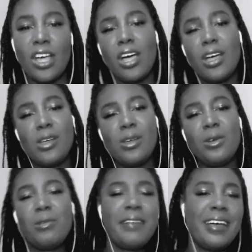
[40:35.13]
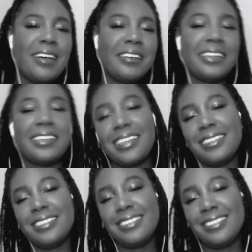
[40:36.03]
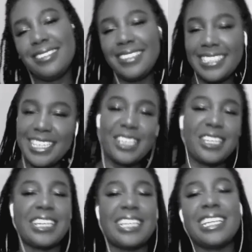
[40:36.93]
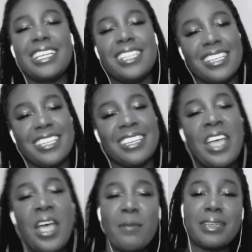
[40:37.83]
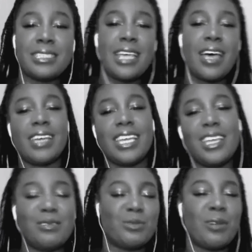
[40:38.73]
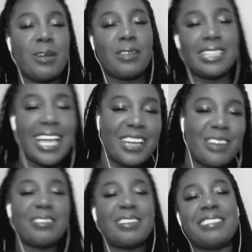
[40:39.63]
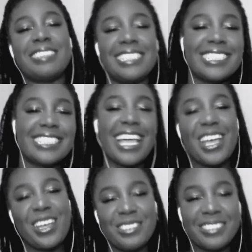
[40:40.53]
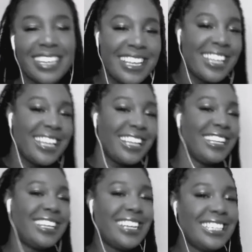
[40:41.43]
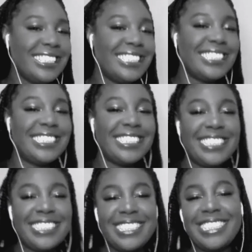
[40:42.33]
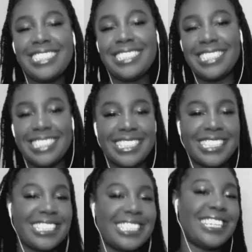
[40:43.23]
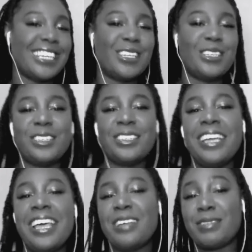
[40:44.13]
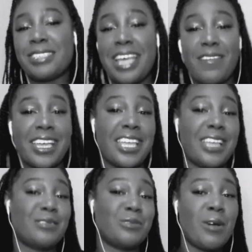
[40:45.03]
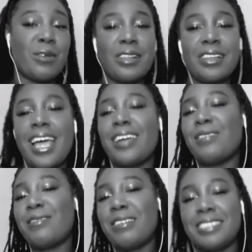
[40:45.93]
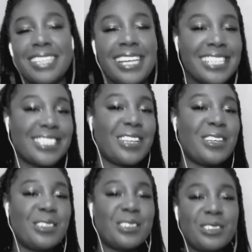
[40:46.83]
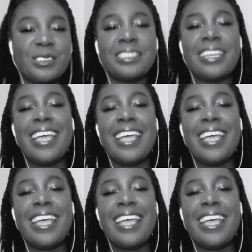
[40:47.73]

Oh, on and on and on and on. My side keeps rolling like a rolling stone. On and on and on and on. My side keeps rolling like a rolling stone.